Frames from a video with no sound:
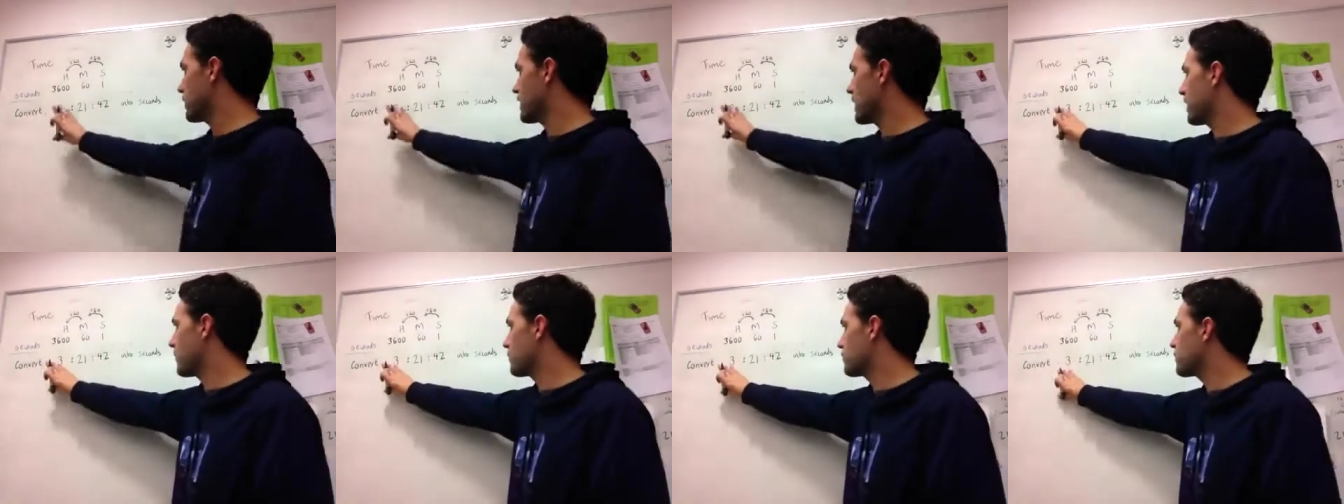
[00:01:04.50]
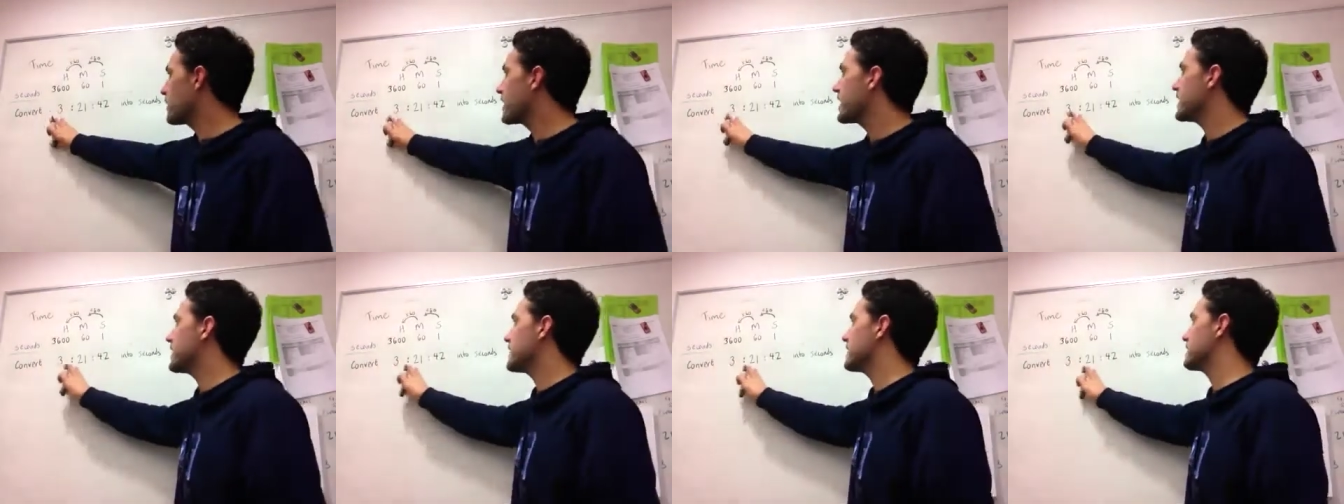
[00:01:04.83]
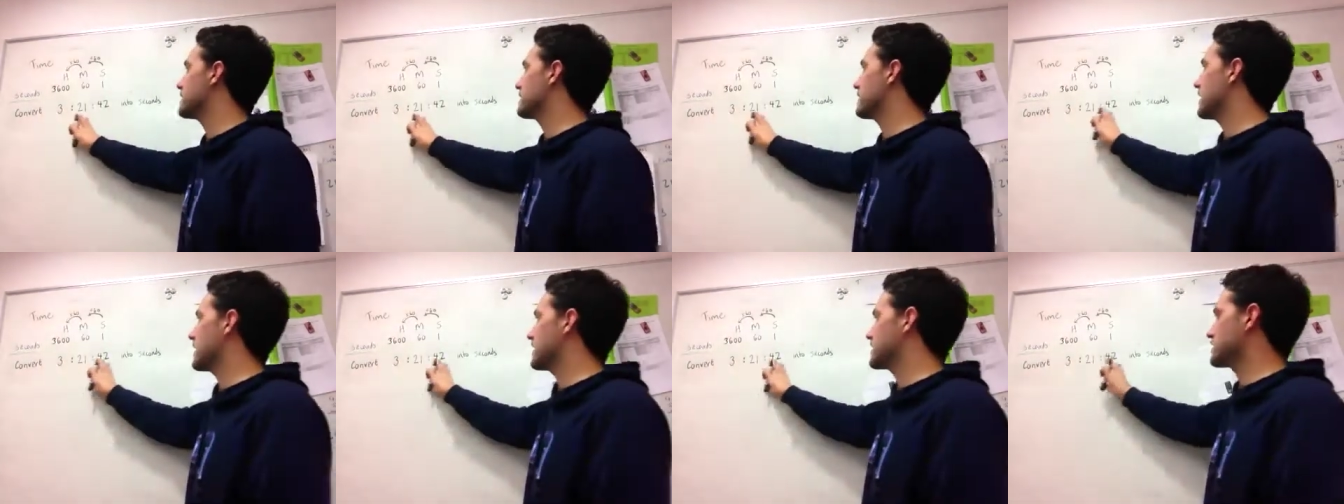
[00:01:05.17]
when I
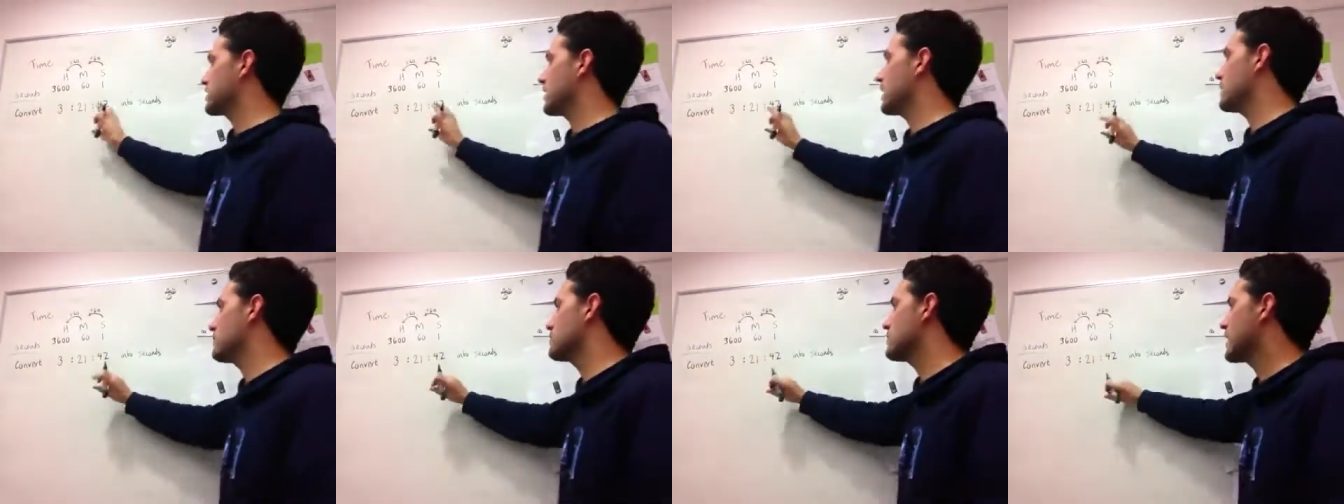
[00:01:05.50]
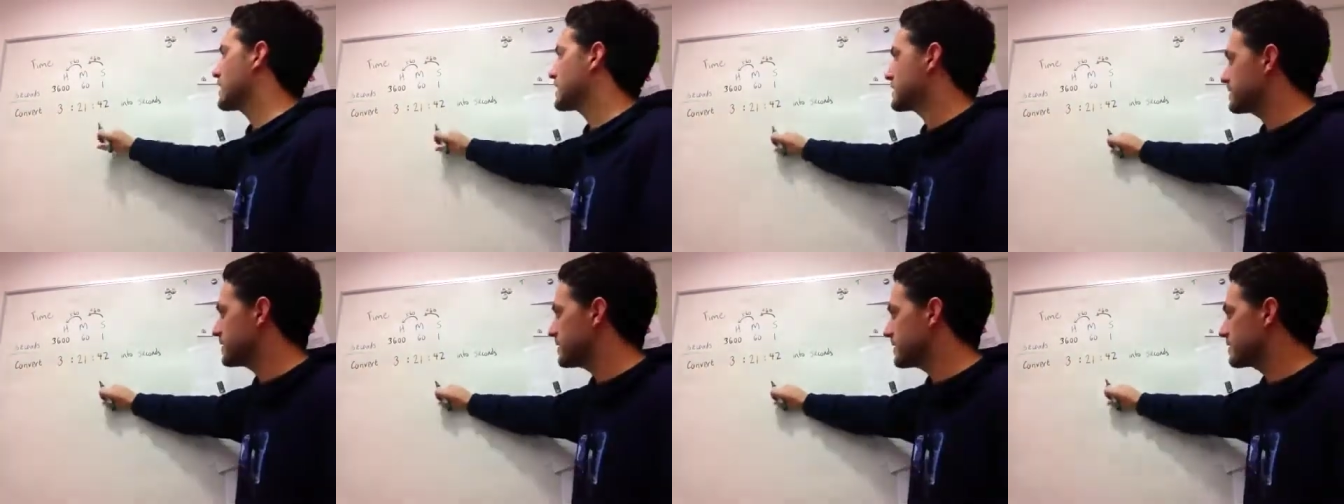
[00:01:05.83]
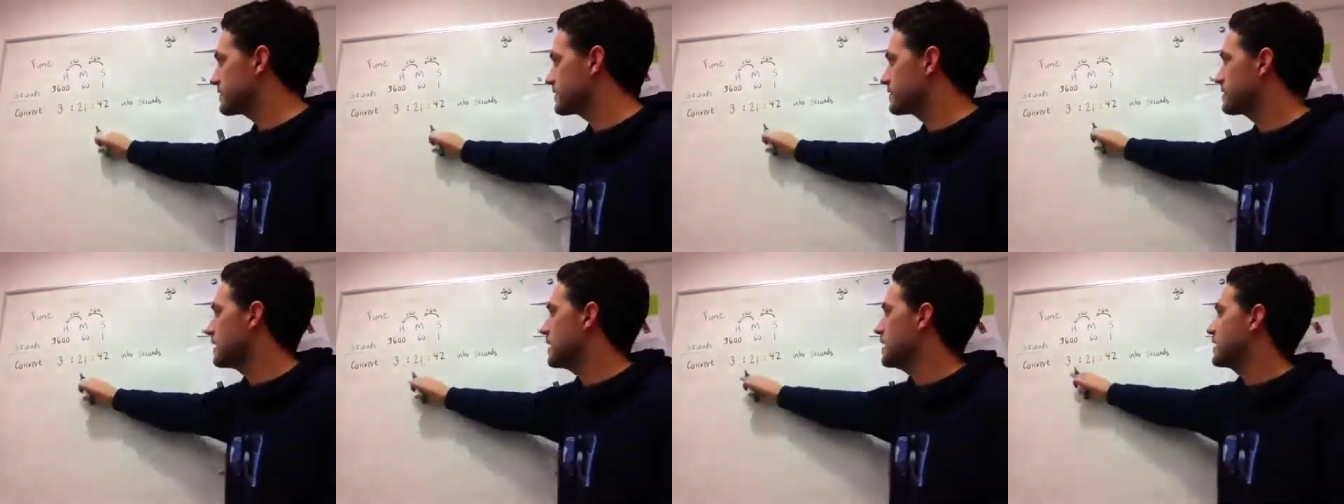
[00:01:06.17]
read a time like
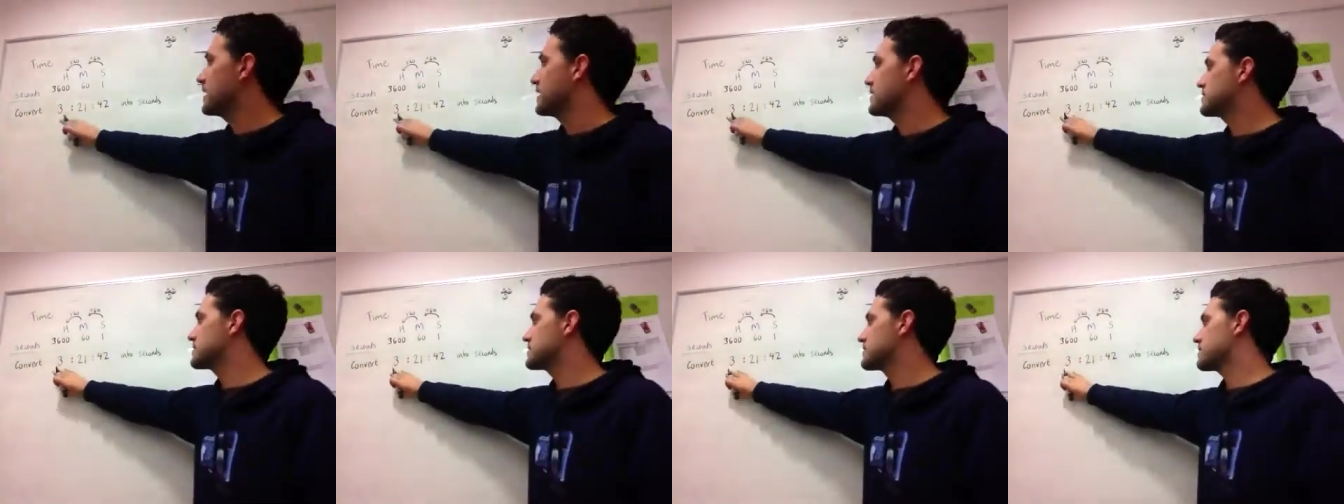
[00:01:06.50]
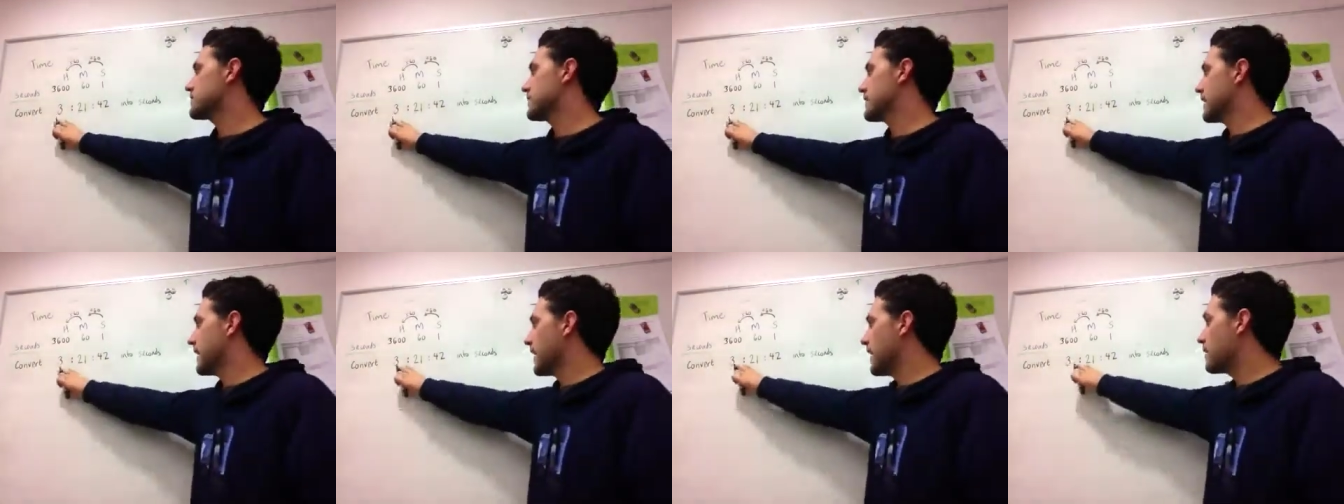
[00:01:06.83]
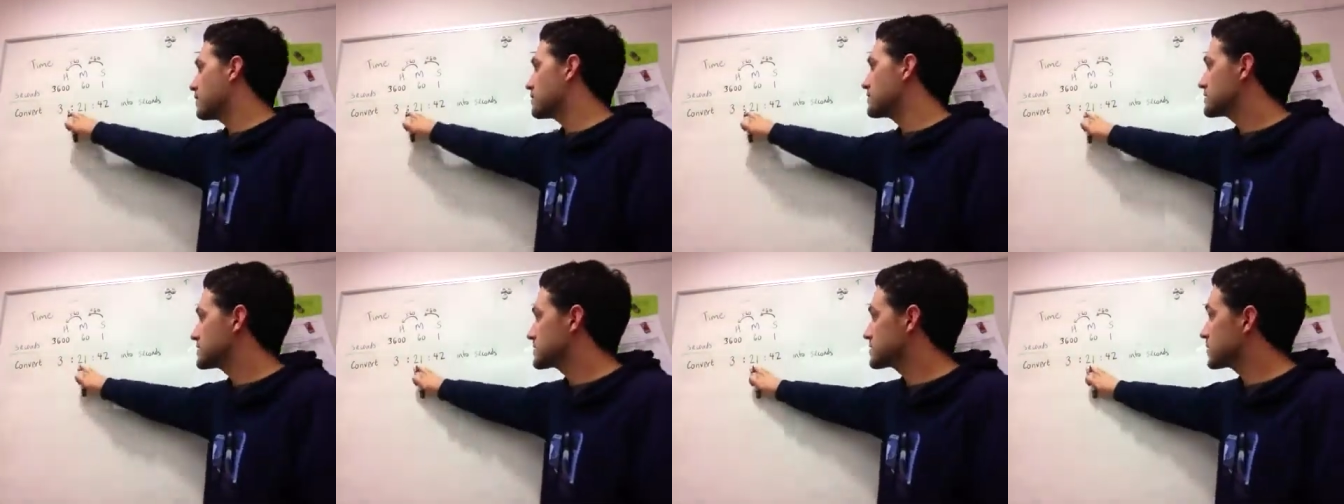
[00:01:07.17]
this, it's three
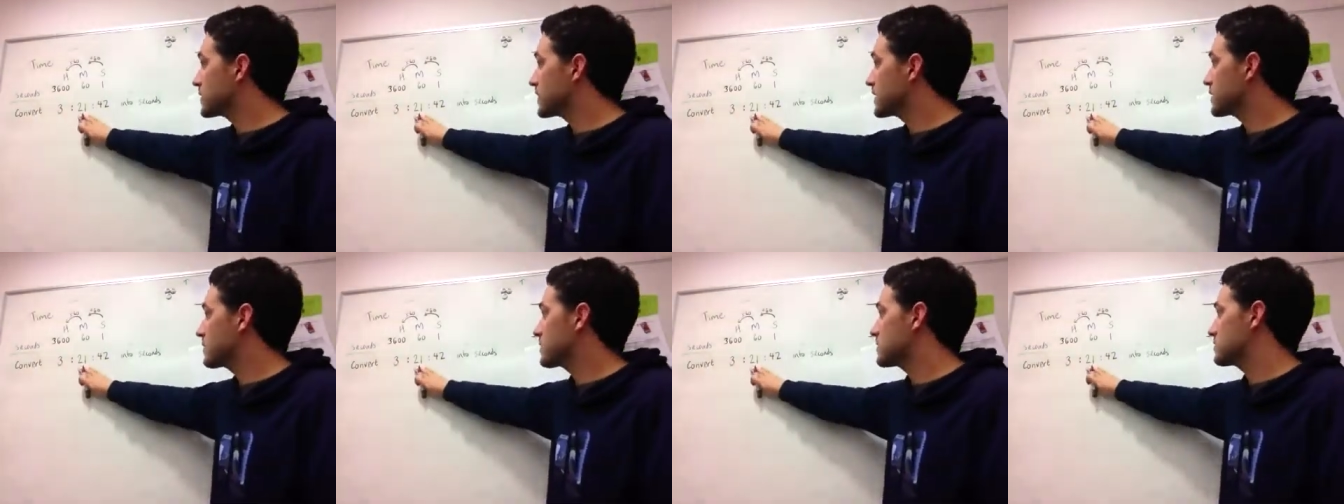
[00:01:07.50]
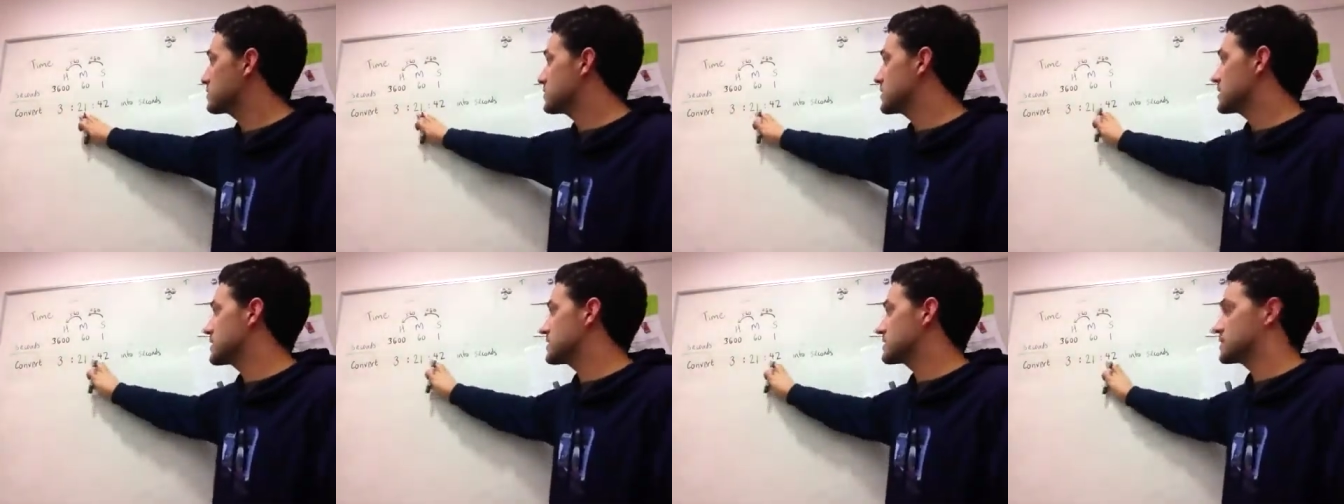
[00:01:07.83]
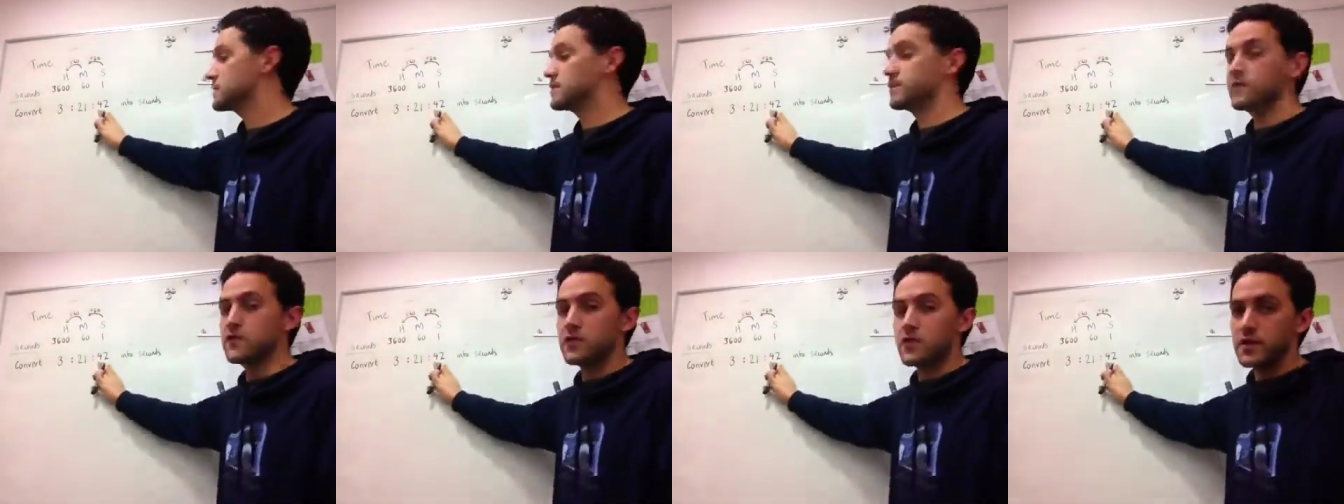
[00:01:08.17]
hours, 21
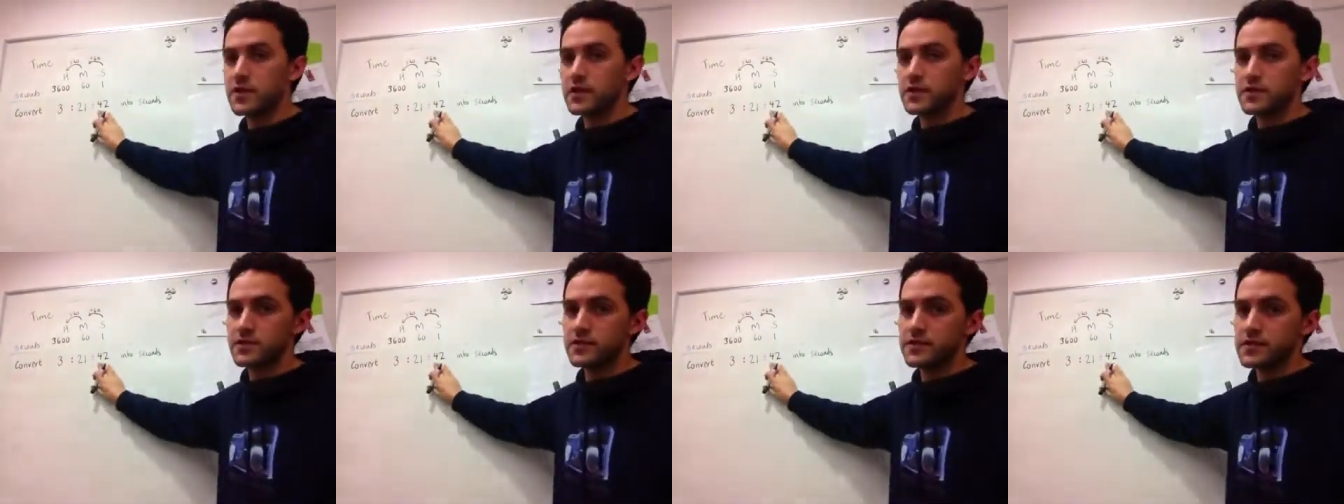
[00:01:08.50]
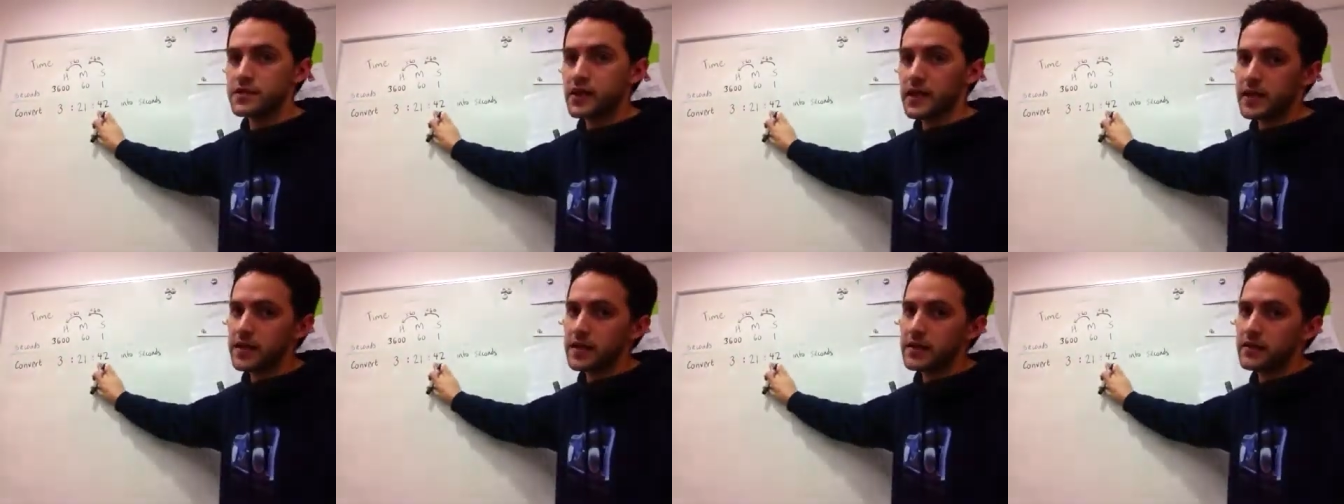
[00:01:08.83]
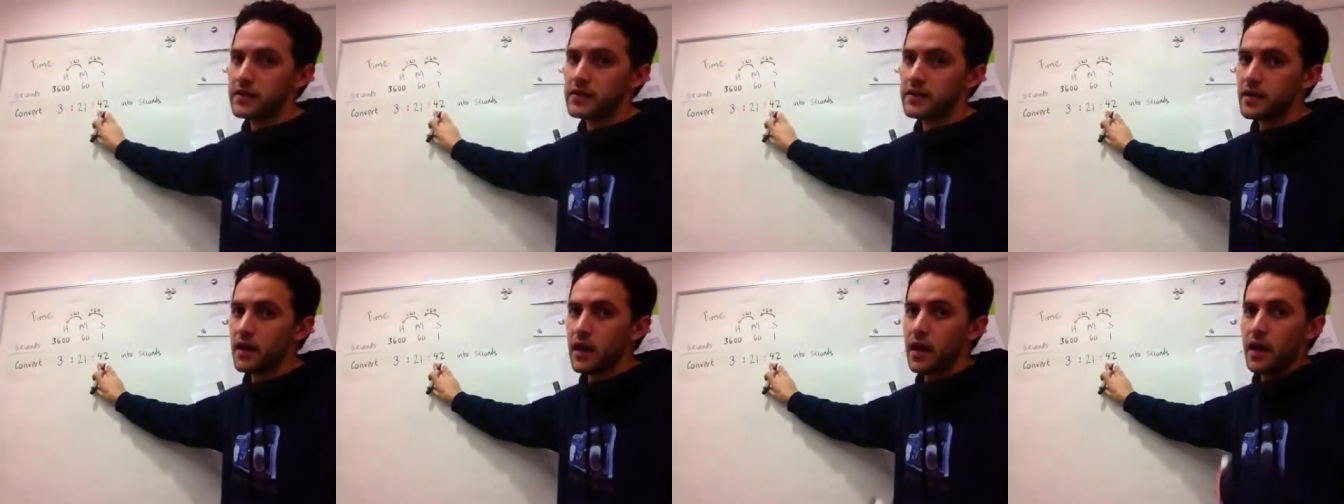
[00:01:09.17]
minutes and 42
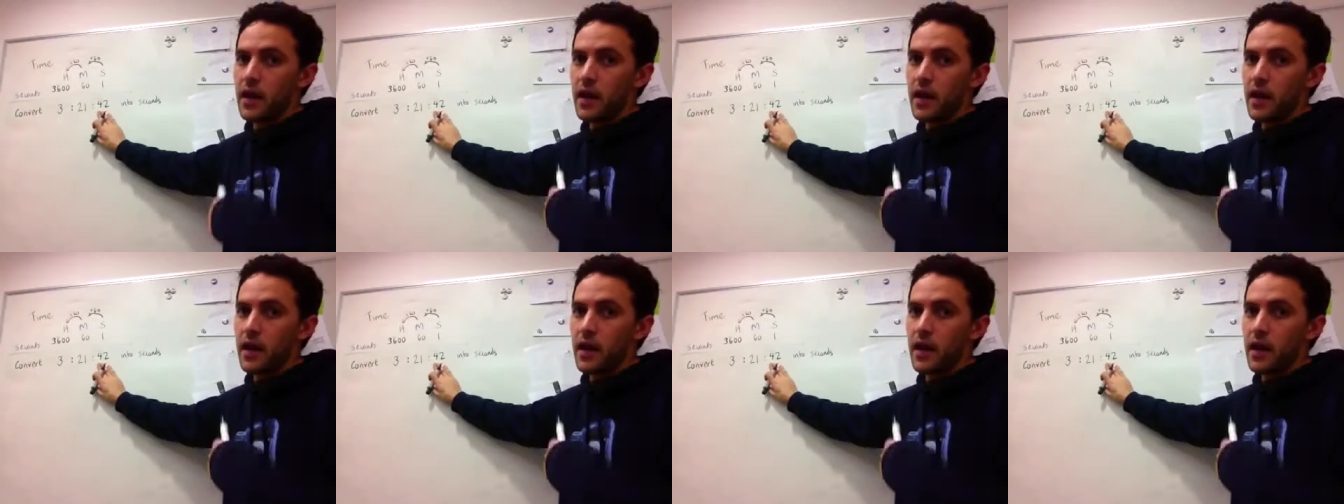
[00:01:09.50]
seconds.